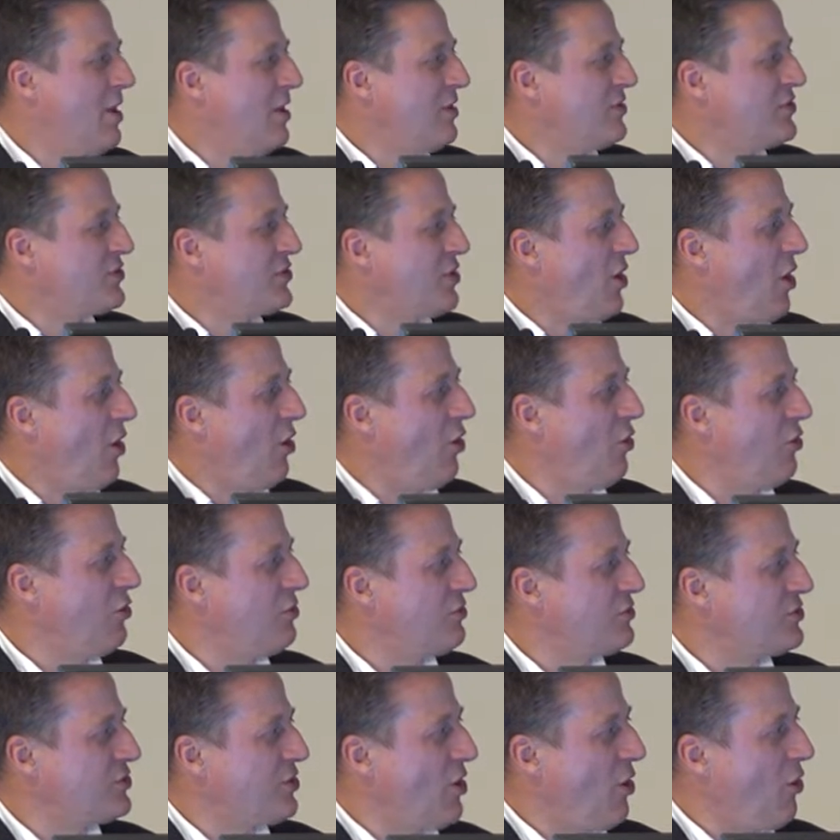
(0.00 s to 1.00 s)

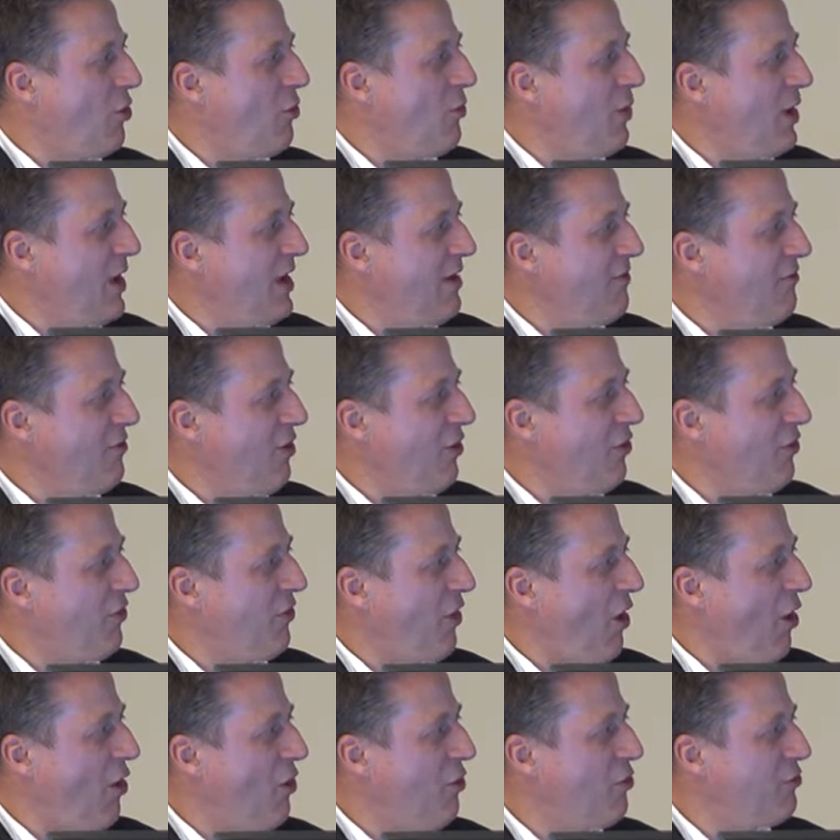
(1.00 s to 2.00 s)
So even
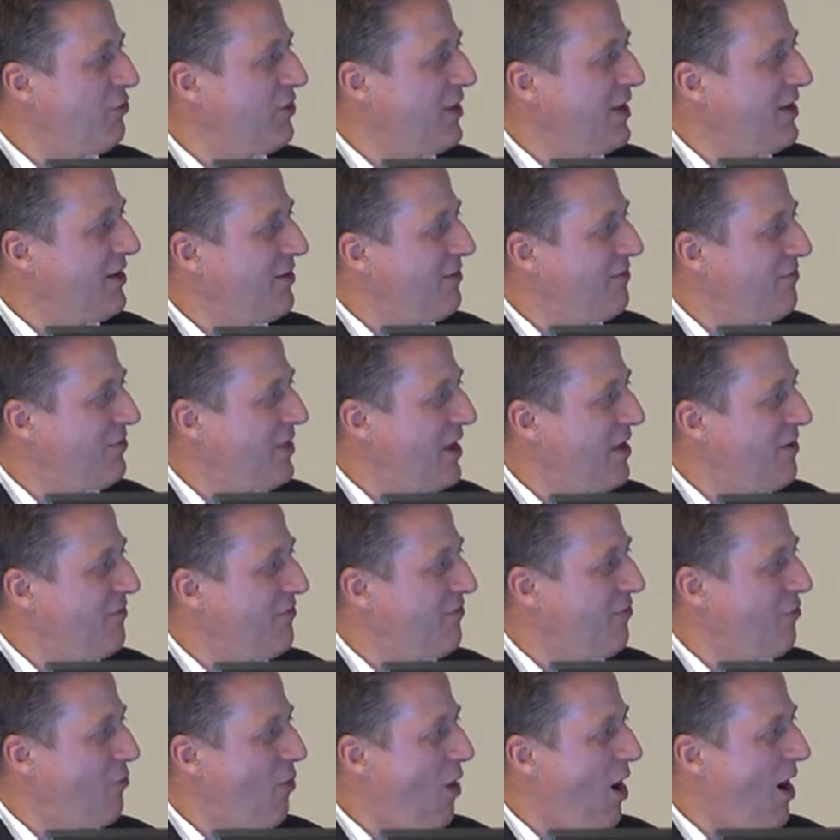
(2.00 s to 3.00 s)
although there are a
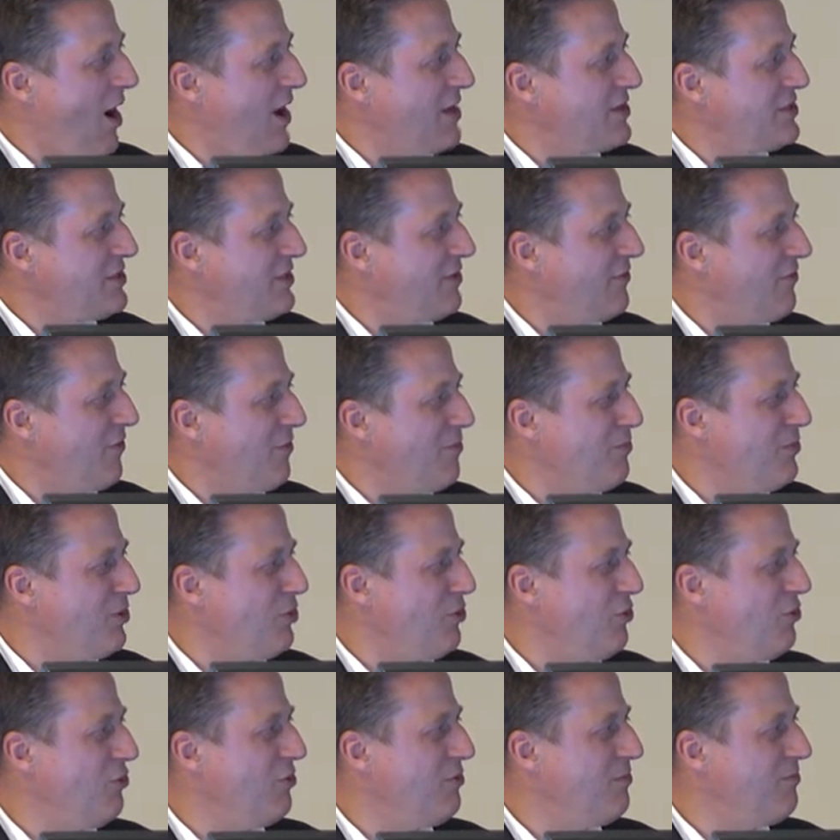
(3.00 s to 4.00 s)
variety of
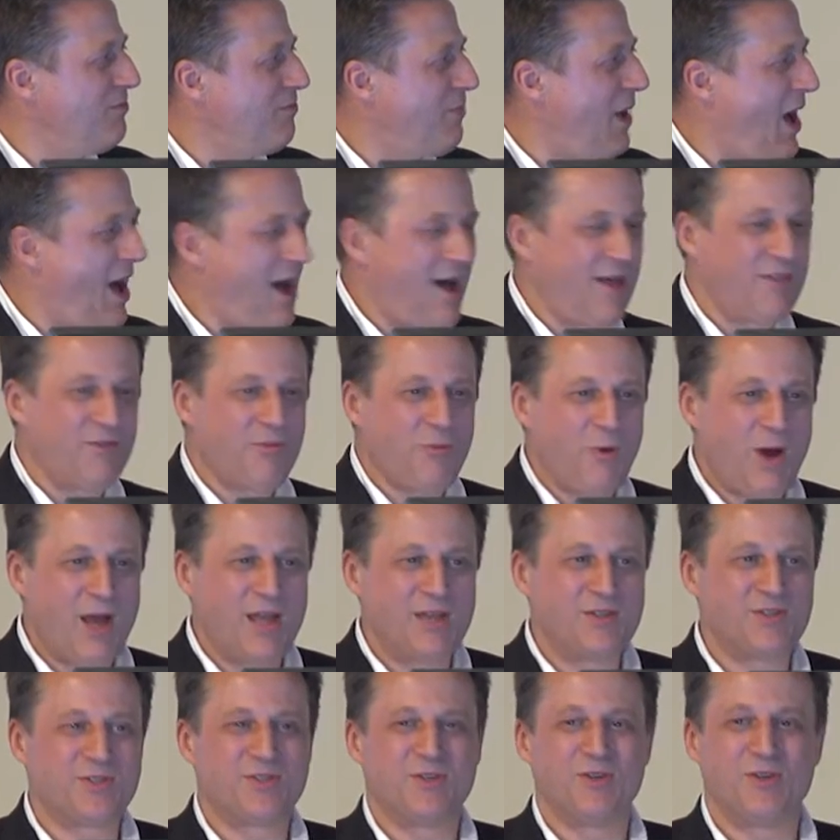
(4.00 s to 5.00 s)
immune
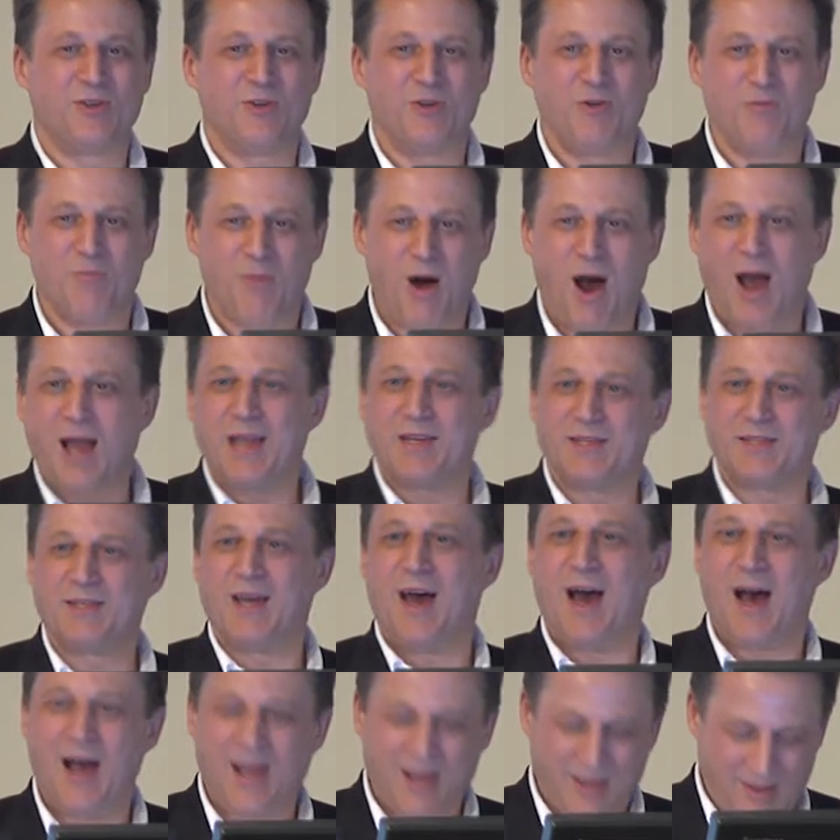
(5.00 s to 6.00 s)
pathways that you might
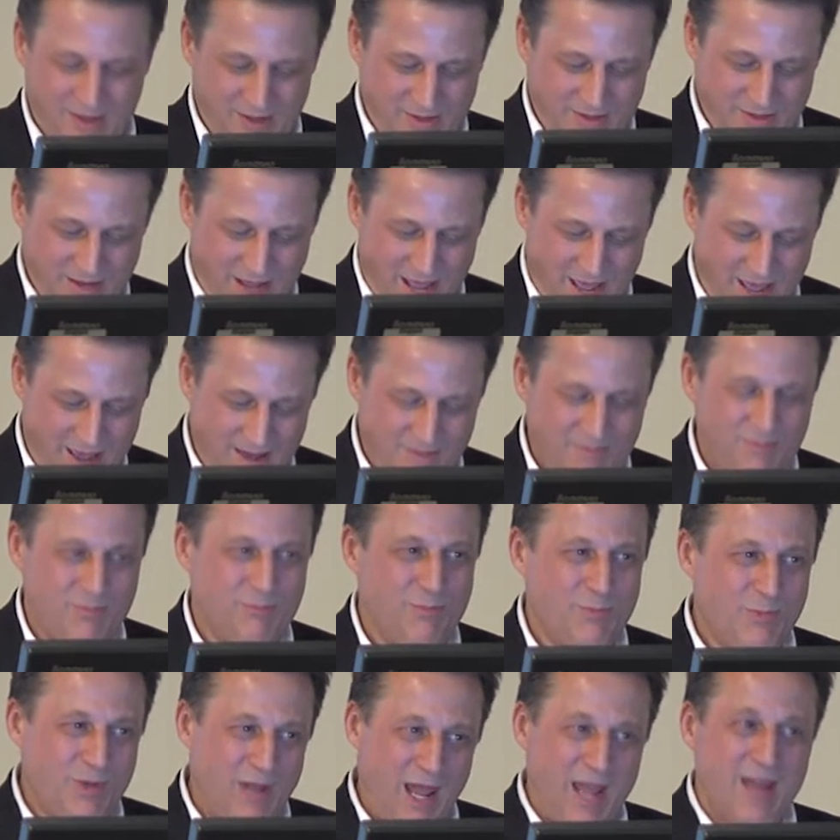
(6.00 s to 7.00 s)
target
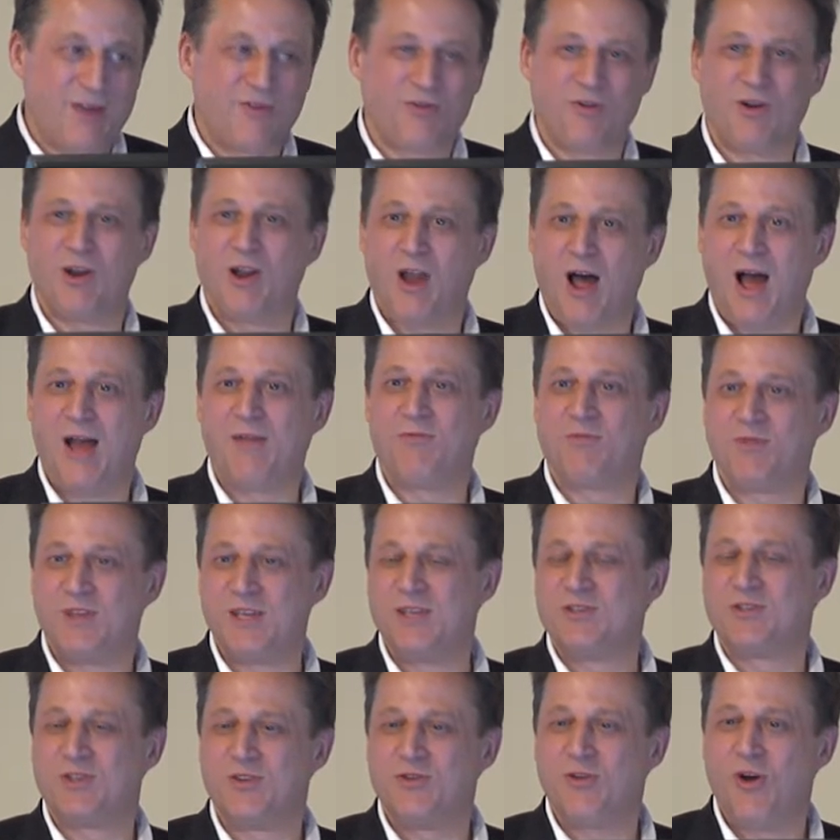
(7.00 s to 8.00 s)
later in life,
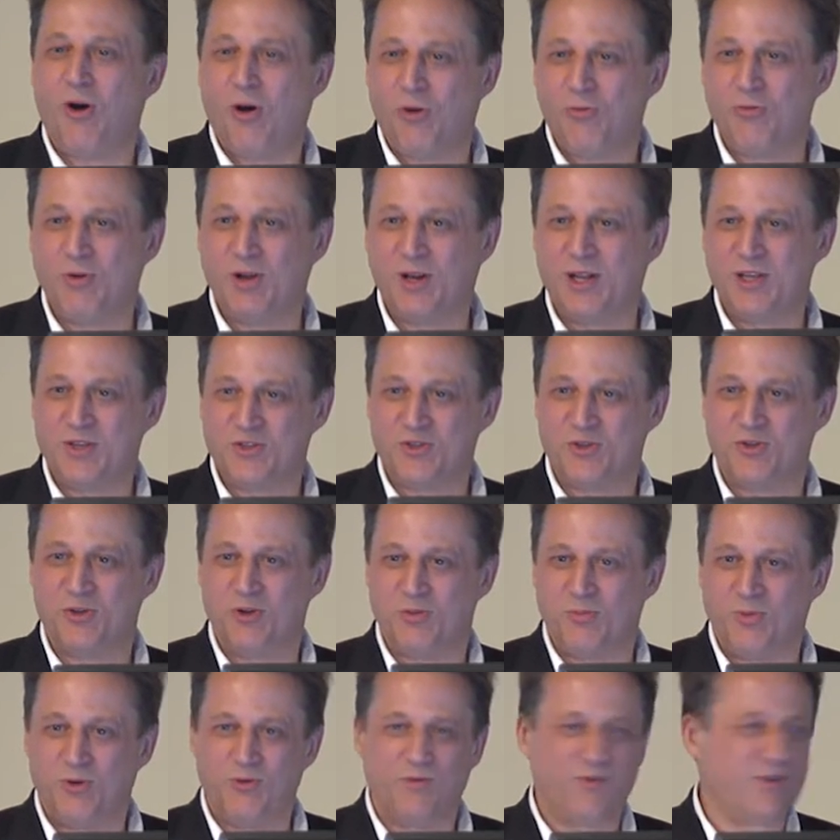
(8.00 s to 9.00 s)
these are not really
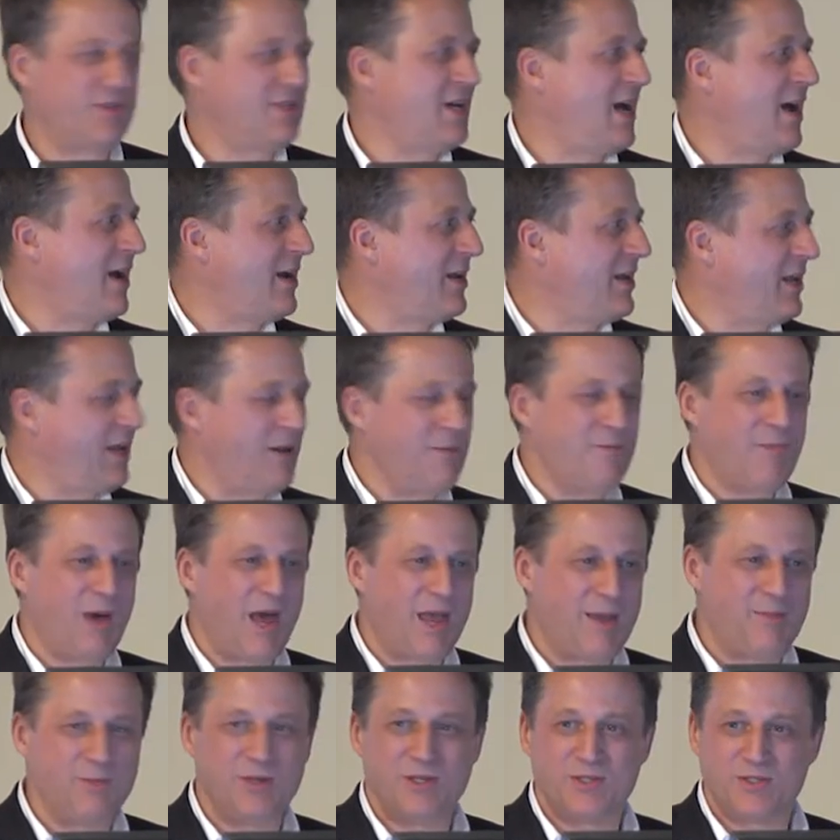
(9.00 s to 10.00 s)
suitable for targeting in
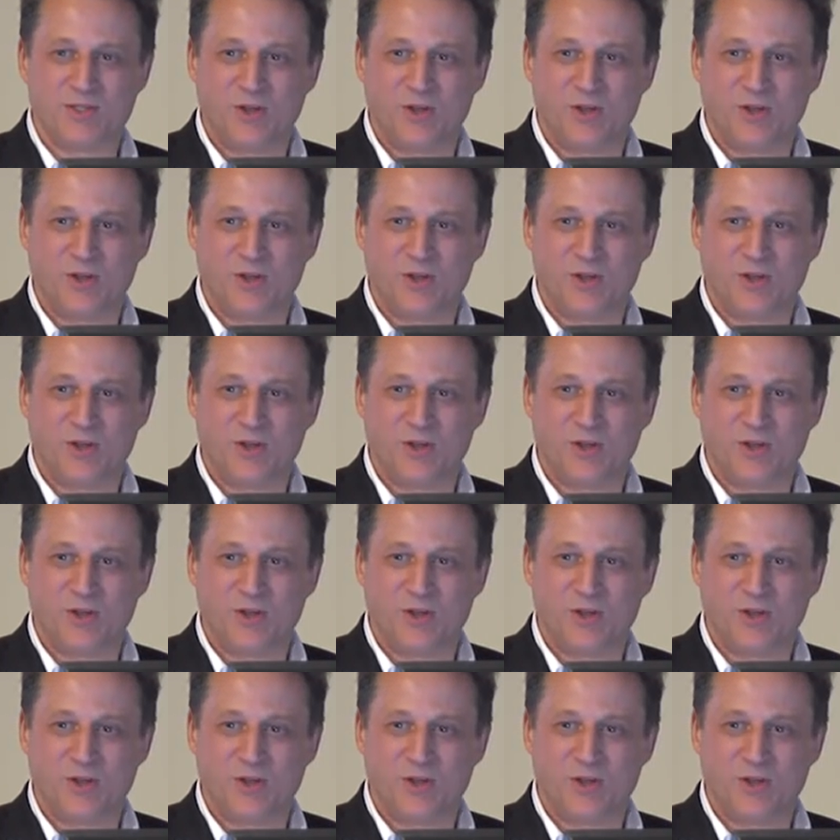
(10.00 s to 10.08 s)
babies.